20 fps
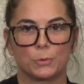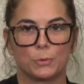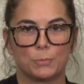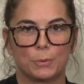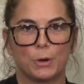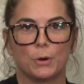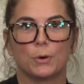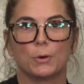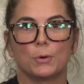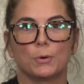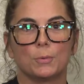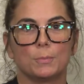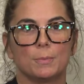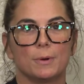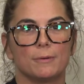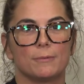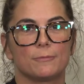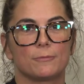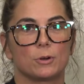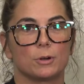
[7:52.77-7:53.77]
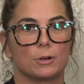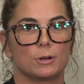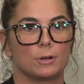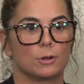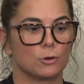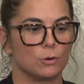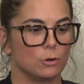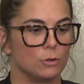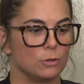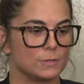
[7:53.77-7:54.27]
home for
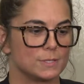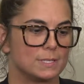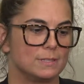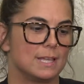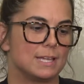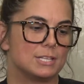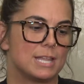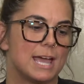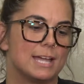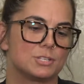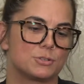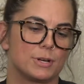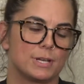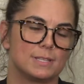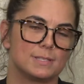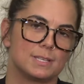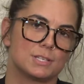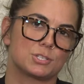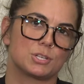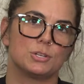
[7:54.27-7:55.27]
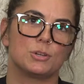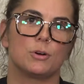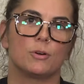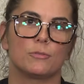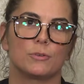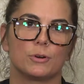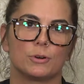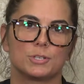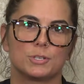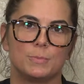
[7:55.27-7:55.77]
girls, and then had transitioned
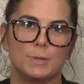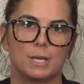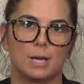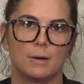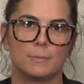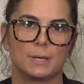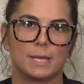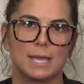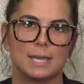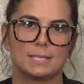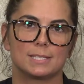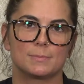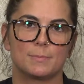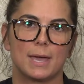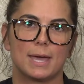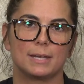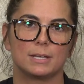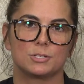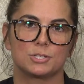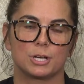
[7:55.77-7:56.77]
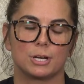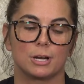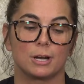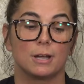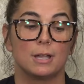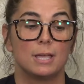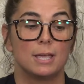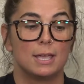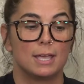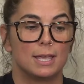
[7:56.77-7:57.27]
over to become a case manager
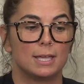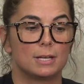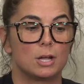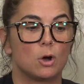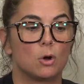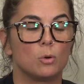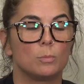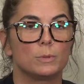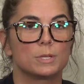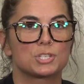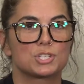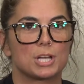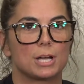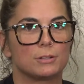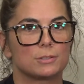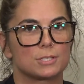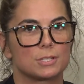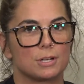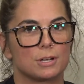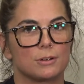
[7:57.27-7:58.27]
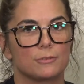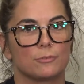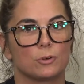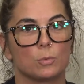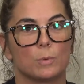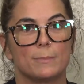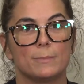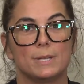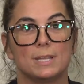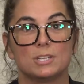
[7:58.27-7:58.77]
in a homeless shelter for
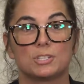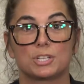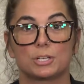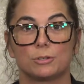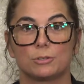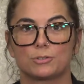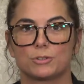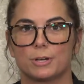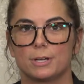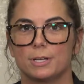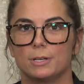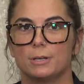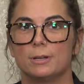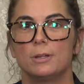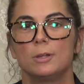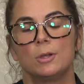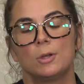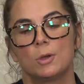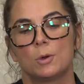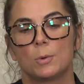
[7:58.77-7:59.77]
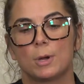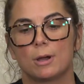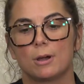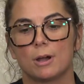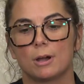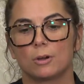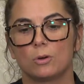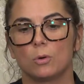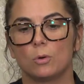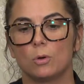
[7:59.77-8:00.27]
women and children, where
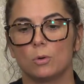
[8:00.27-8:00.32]
our goal